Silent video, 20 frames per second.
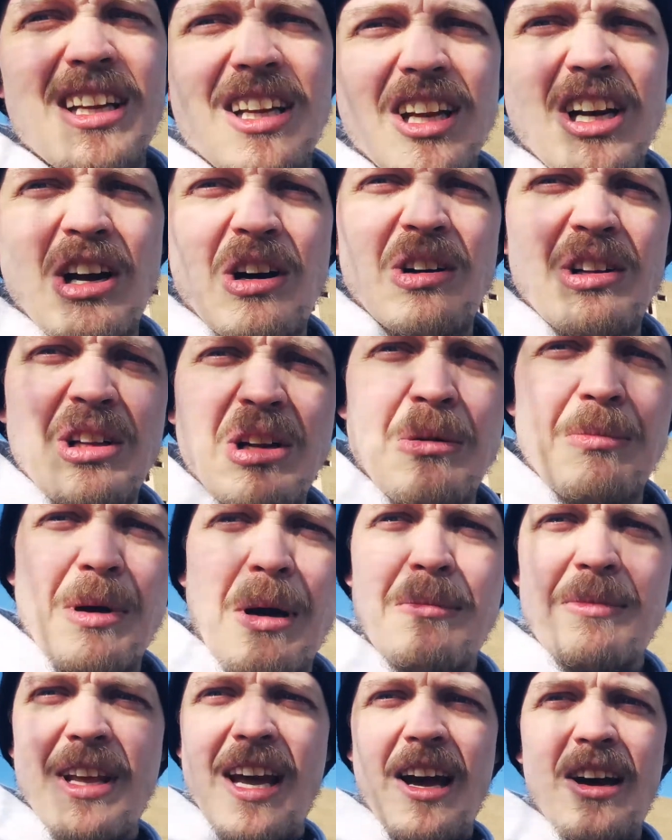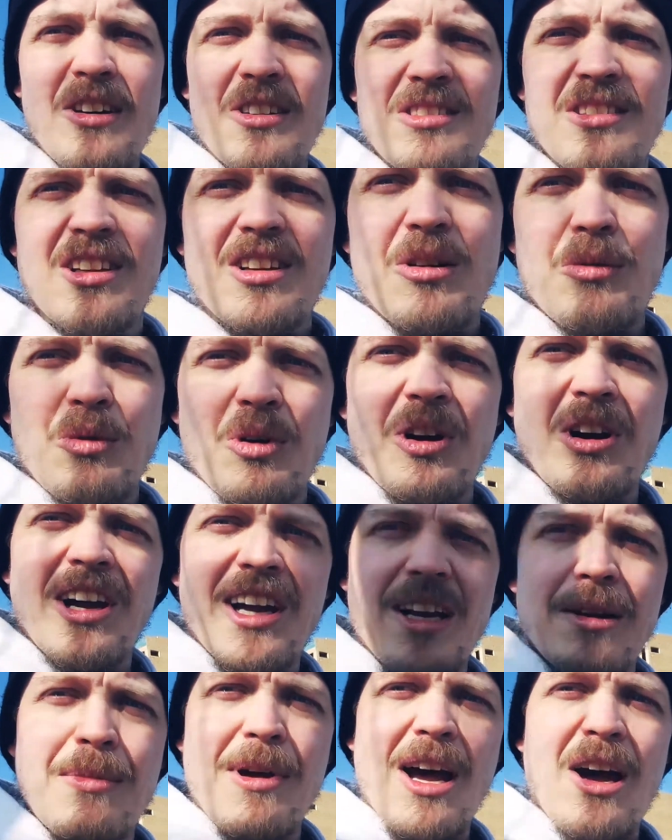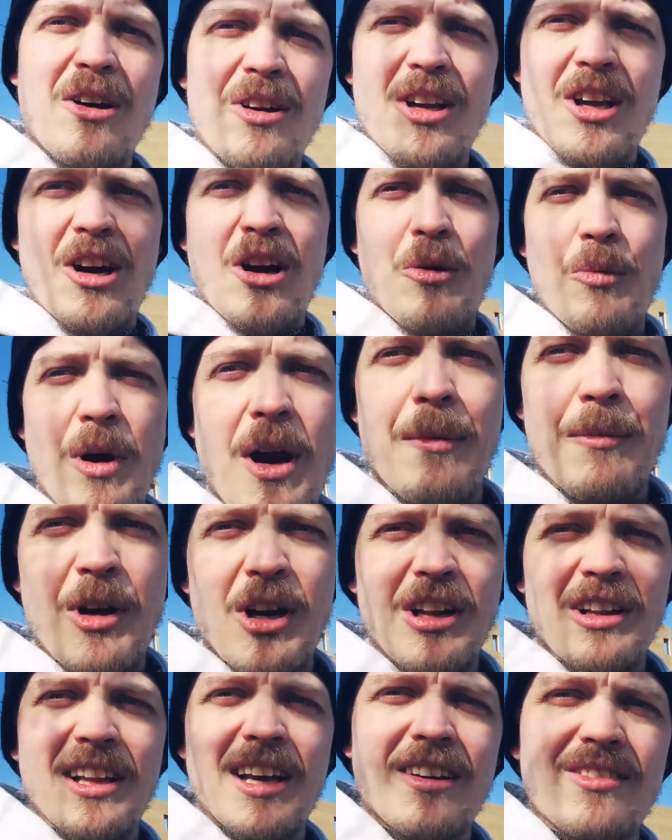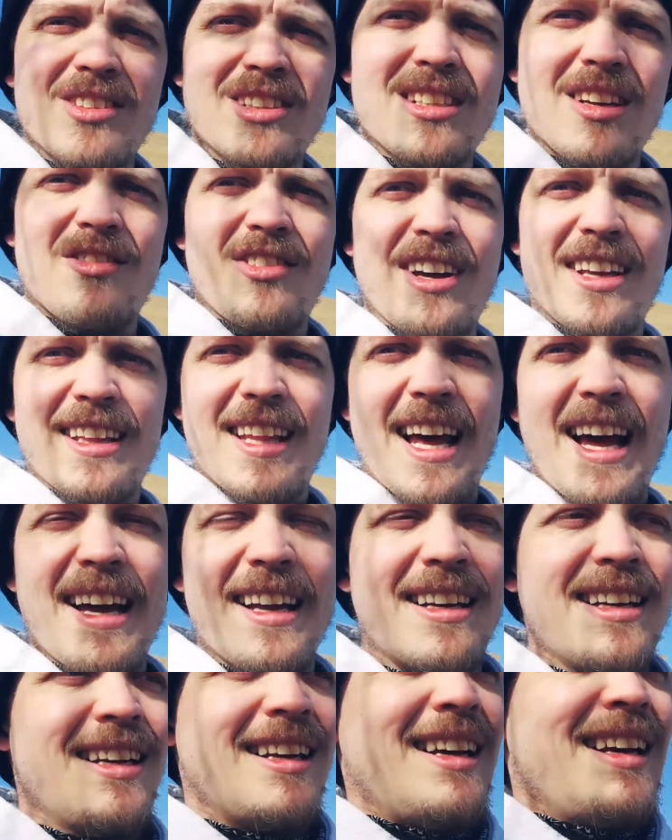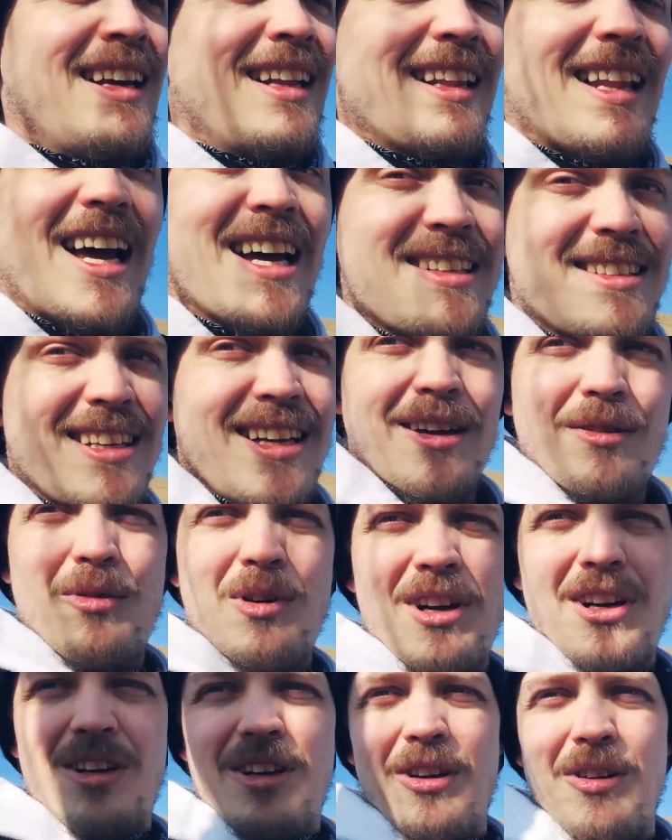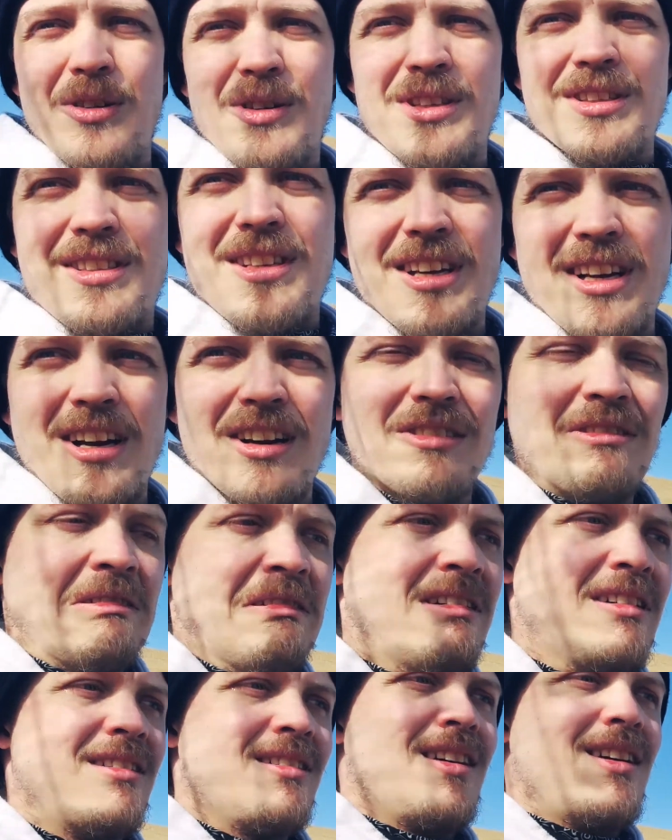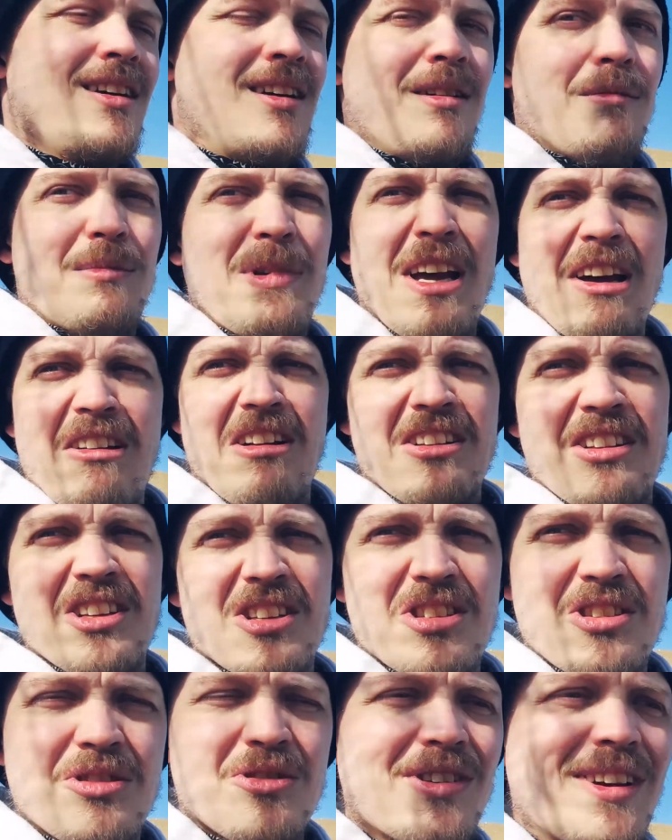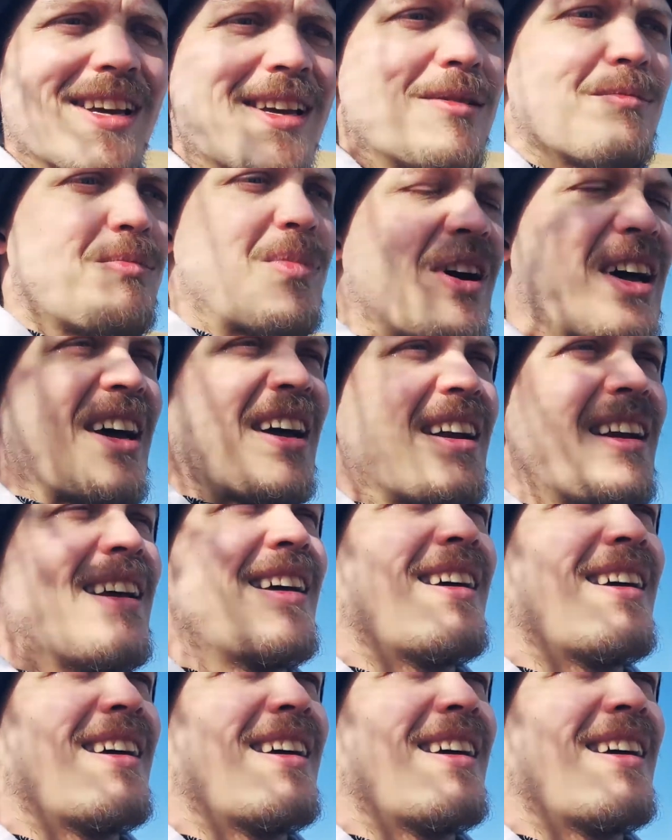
you know, a little bummed out, a little worried about, you know, where I'm gonna live and stuff like that. Last thing I want to do is, you know, be out on the street, but